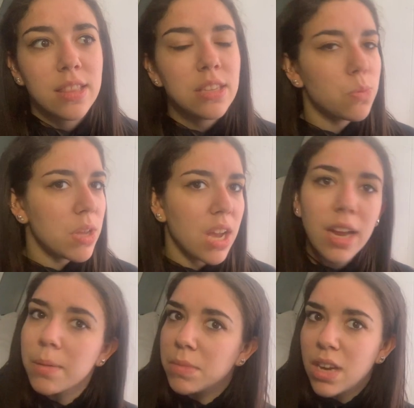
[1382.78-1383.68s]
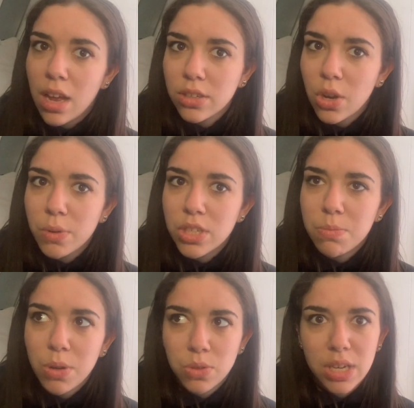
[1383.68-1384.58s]
this week I am not going to
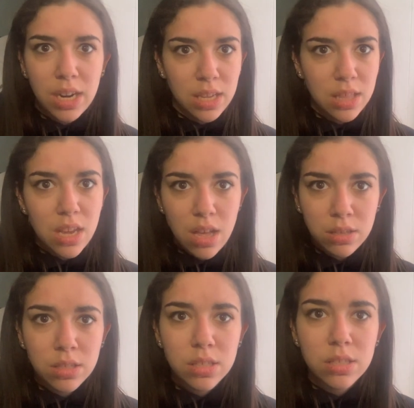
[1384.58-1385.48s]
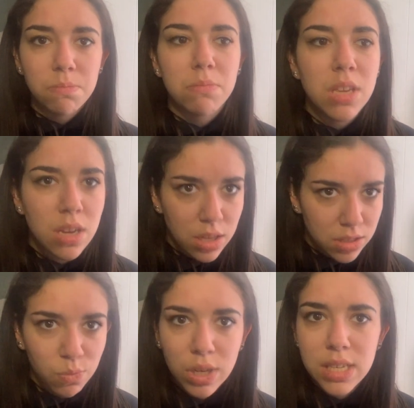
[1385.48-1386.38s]
post anything else because
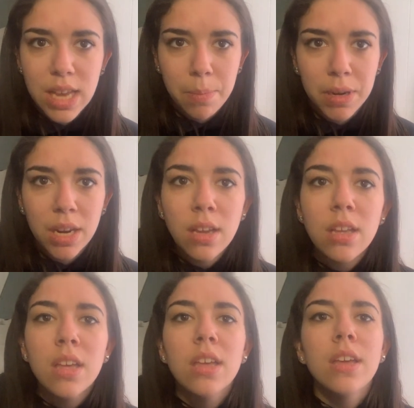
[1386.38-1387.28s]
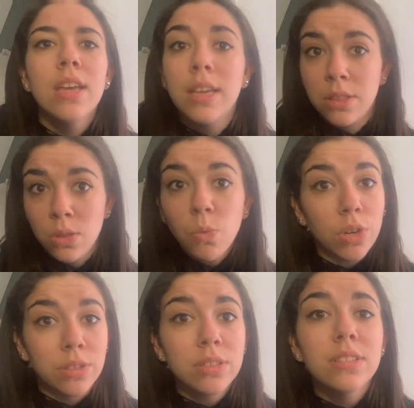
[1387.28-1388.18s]
of what is happening in the
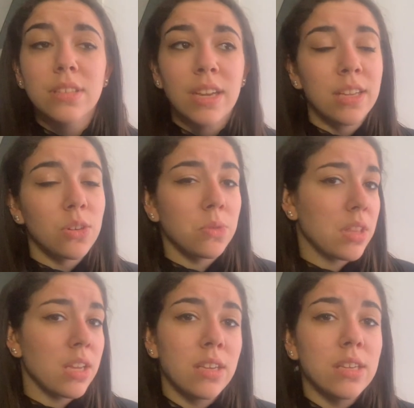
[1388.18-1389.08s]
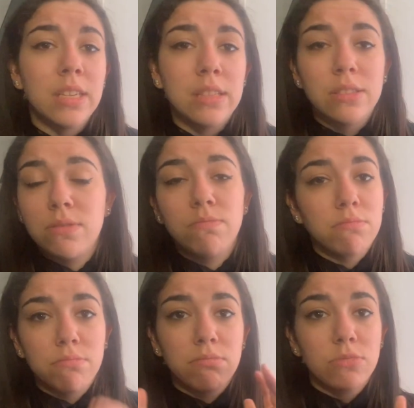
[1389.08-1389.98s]
world. I don't think it's
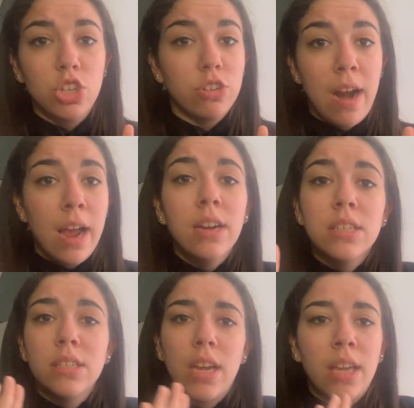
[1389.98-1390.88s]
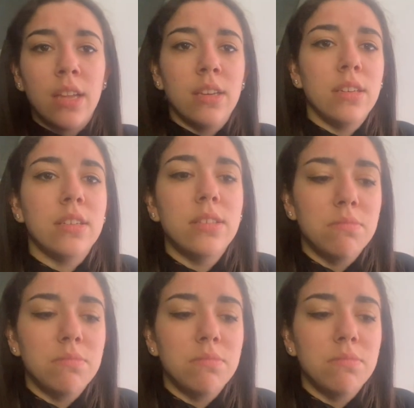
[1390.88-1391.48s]
correct, and